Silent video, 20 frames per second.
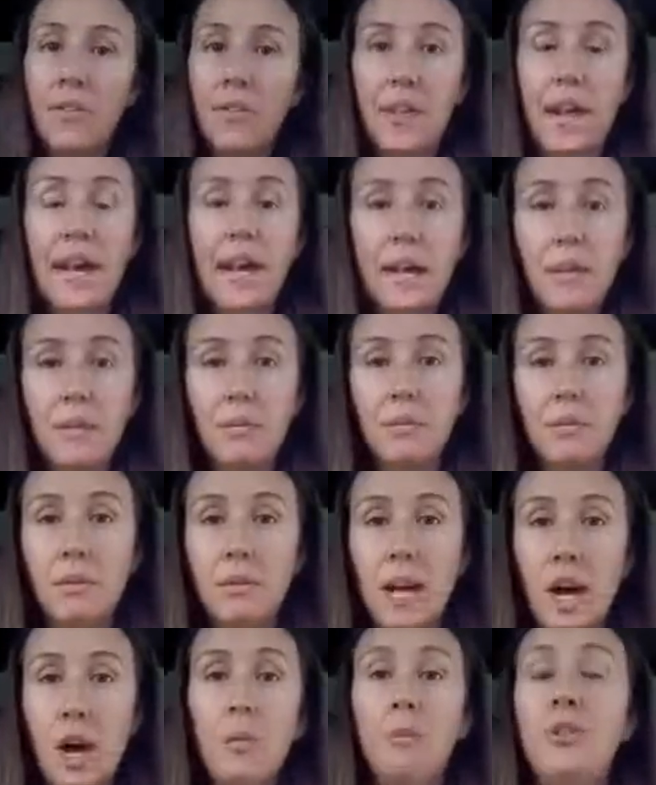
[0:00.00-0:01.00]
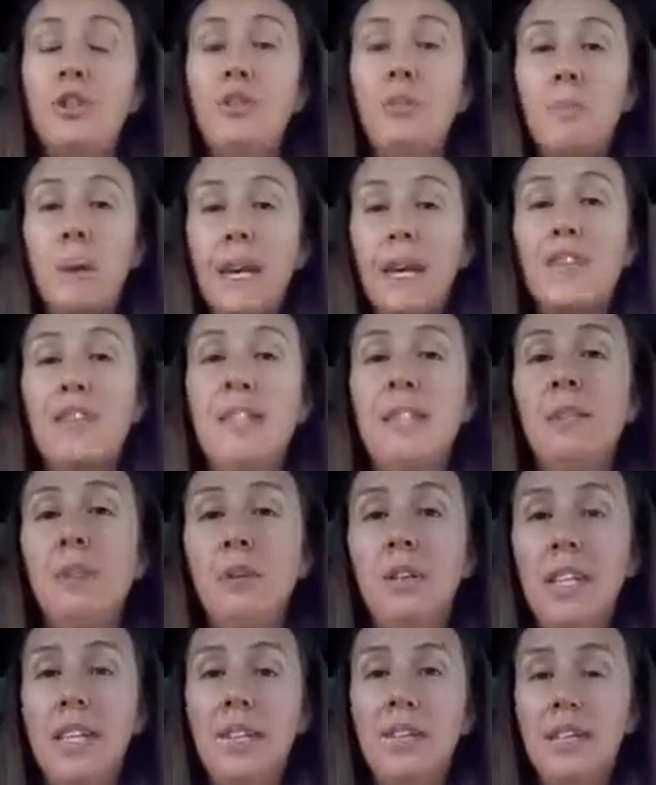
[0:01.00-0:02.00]
that helps you make these
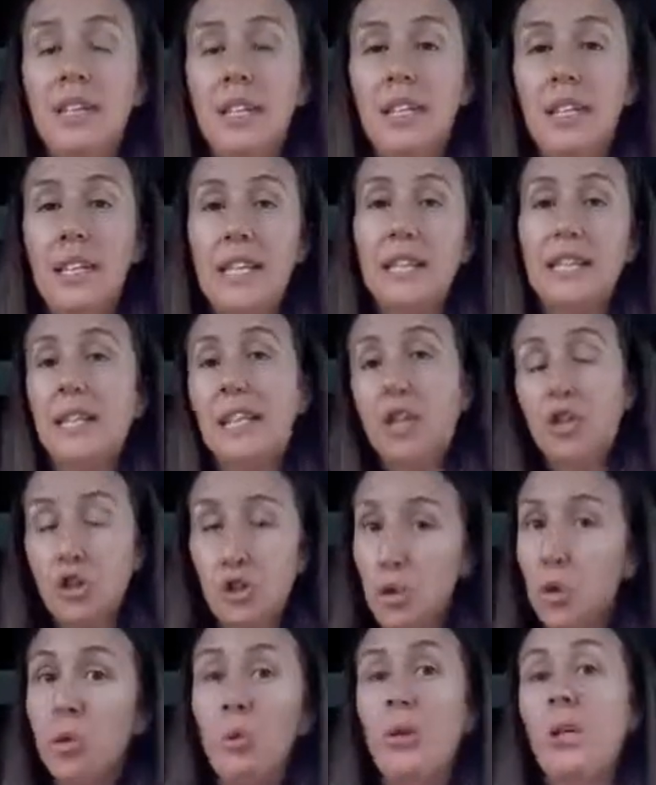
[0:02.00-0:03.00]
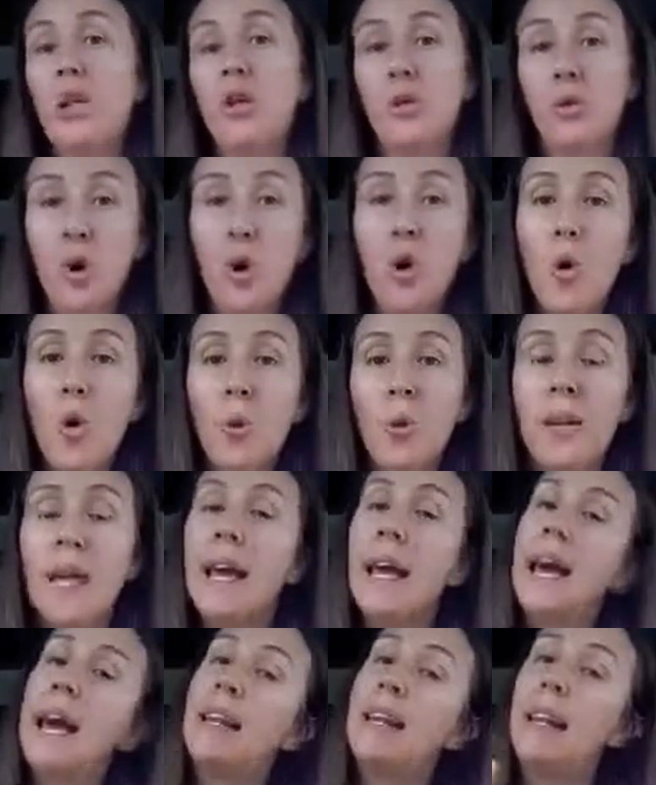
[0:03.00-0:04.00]
beliefs and these things truly your own,
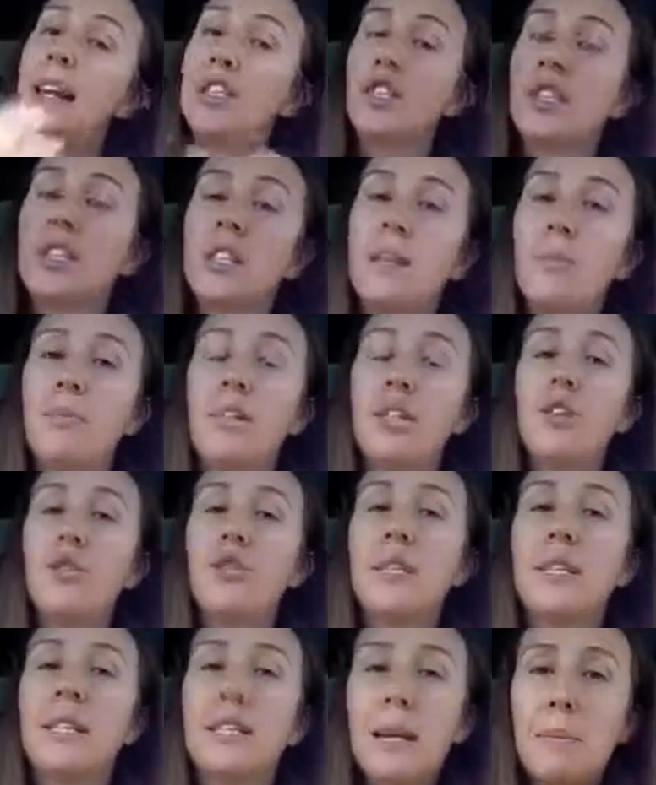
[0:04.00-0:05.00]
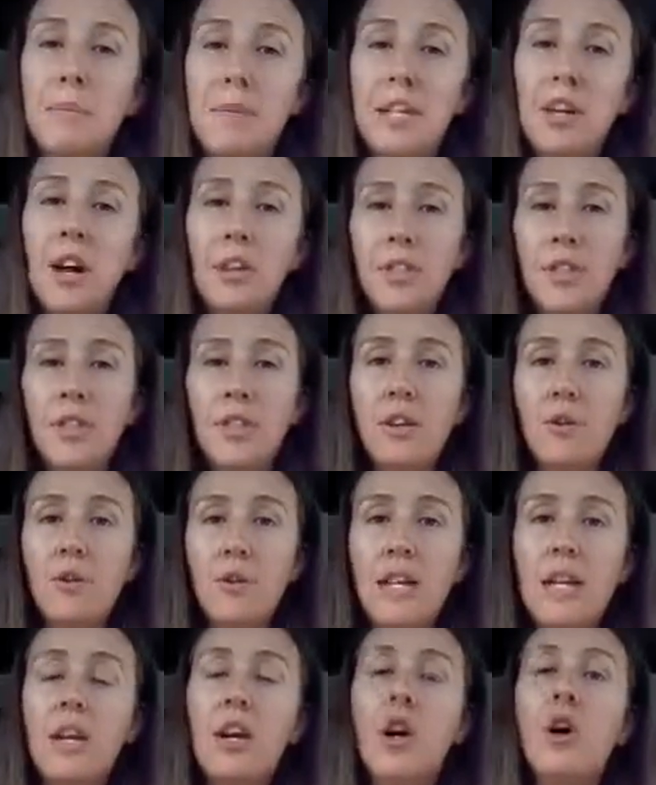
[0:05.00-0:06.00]
and not just something you're accepting on
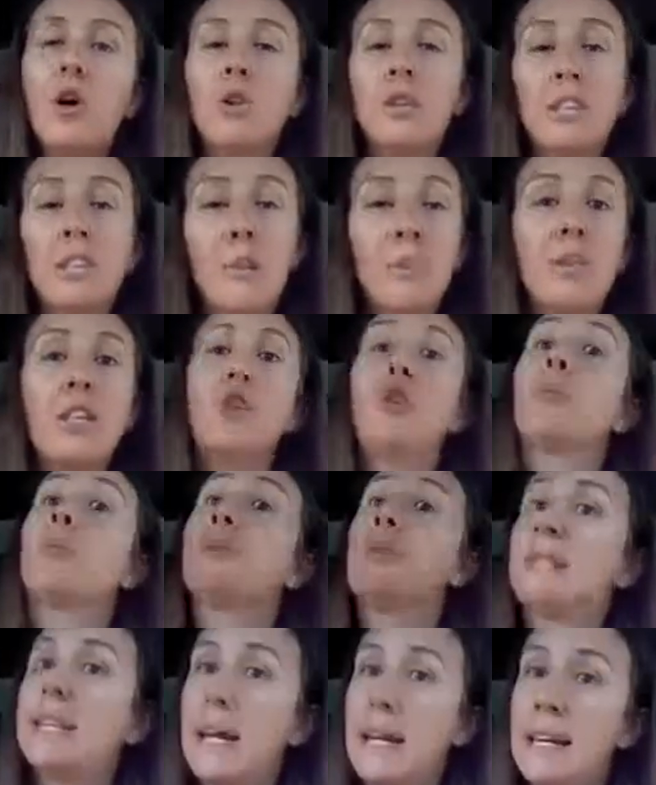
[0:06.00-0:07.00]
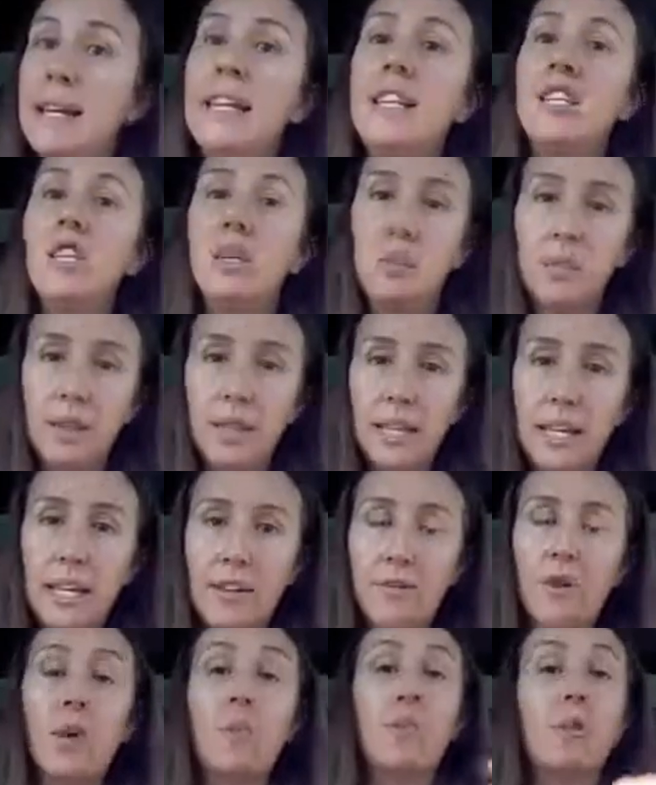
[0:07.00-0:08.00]
theory or something you're pretending to
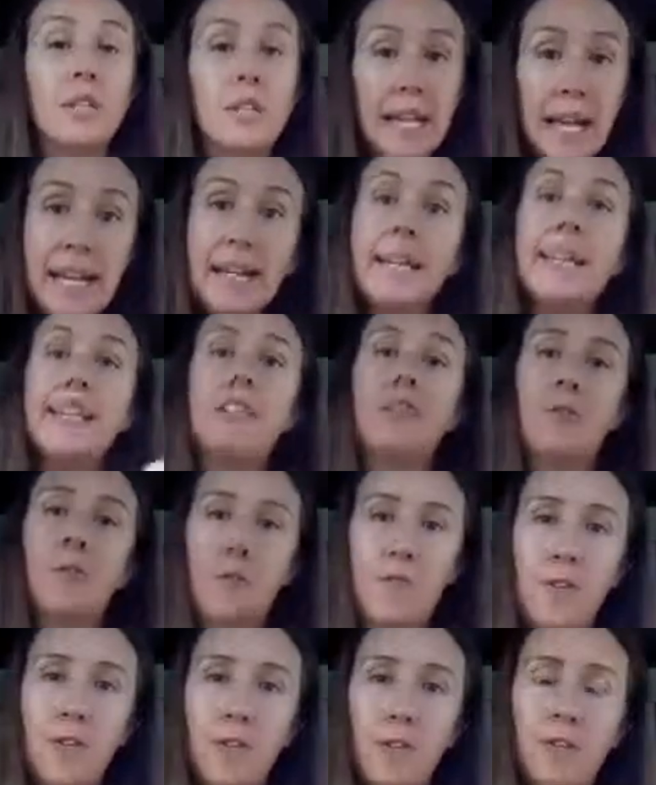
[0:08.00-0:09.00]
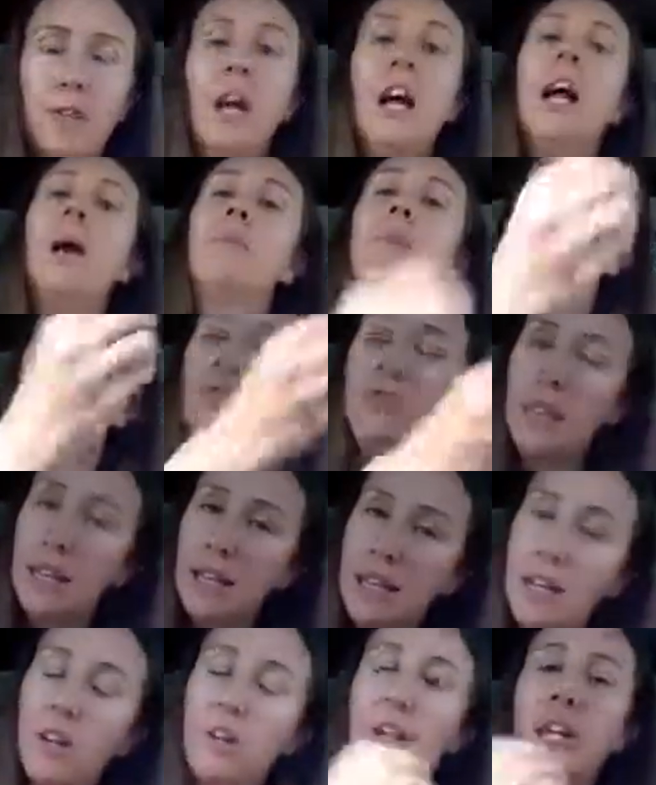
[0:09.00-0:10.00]
believe or pretending to feel because you
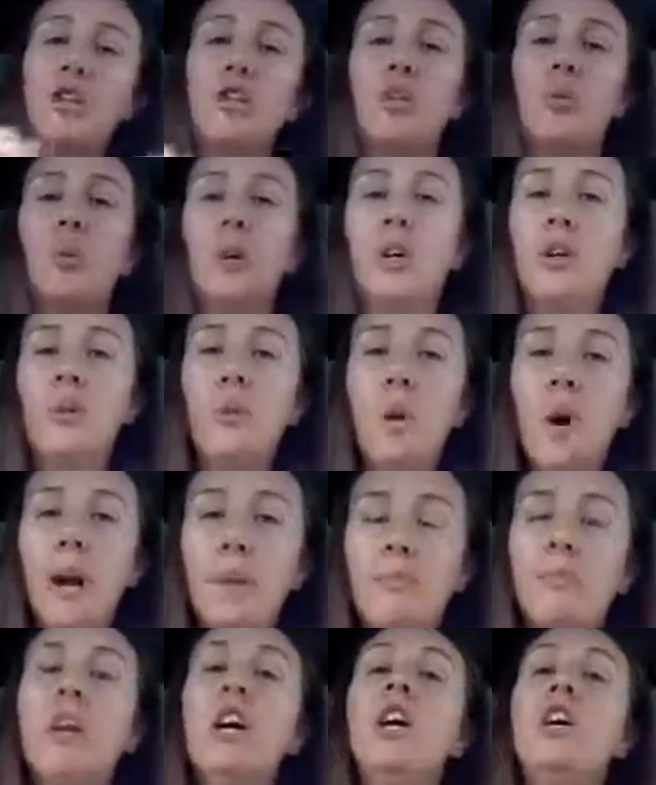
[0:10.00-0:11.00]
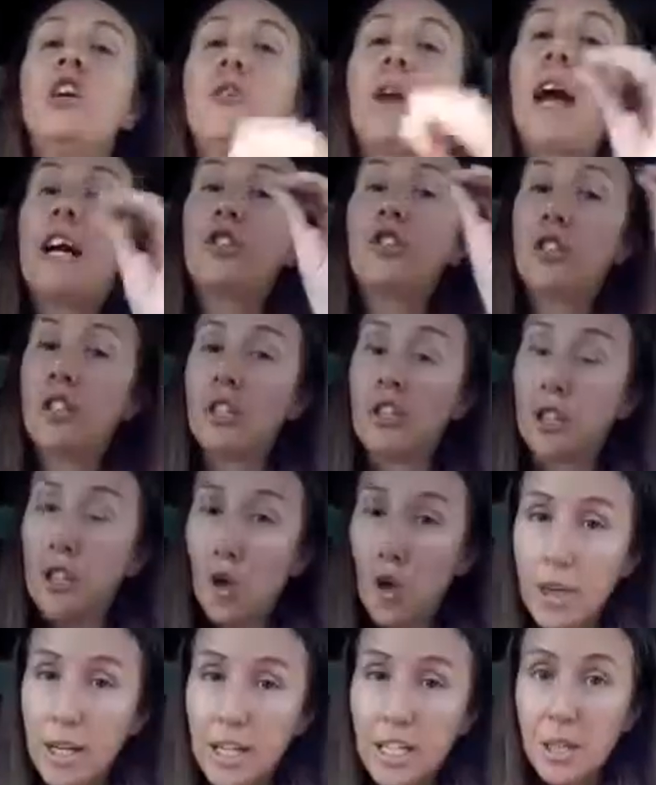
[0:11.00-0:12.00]
think that'll get you what you want. You're actually
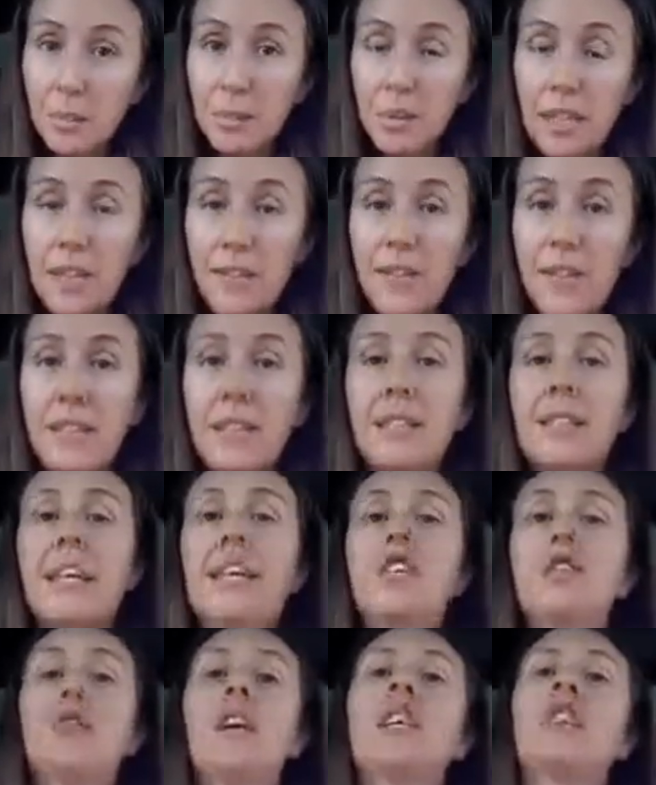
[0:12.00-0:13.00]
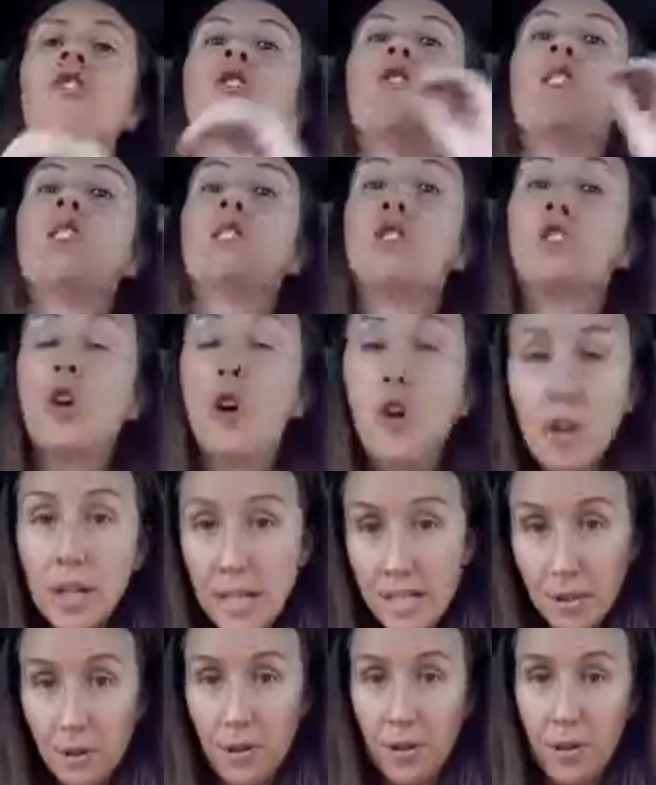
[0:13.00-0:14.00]
starting to believe these things. You're actually
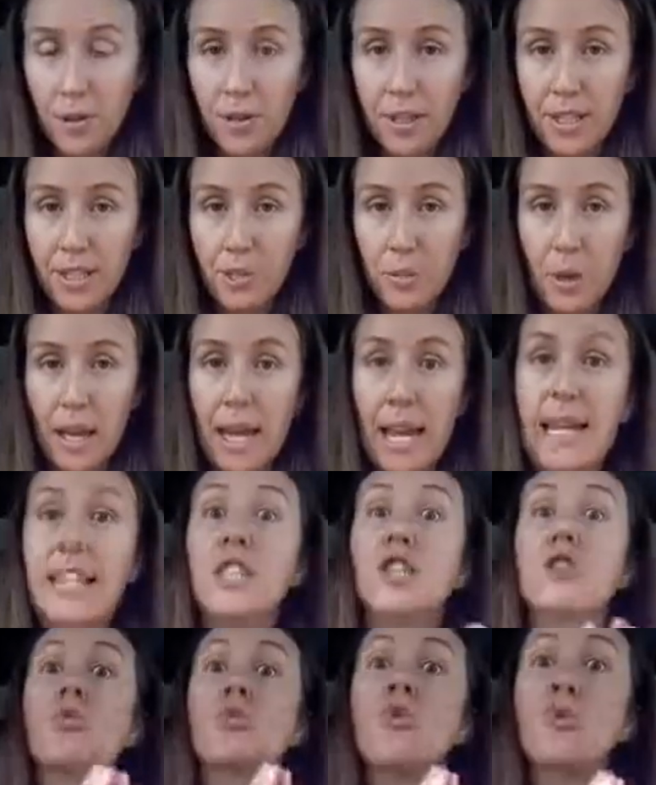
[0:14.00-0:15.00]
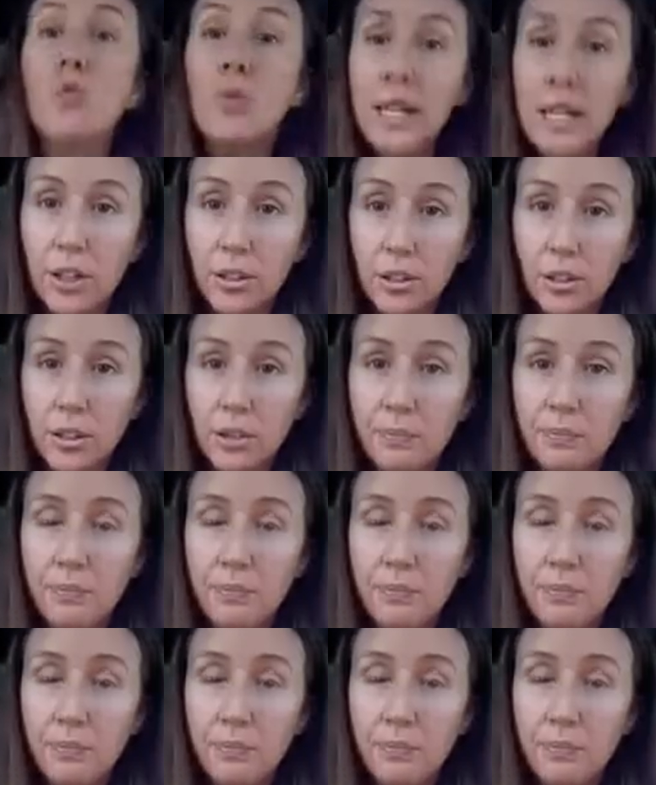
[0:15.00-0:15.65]
starting to feel this way, and it's real.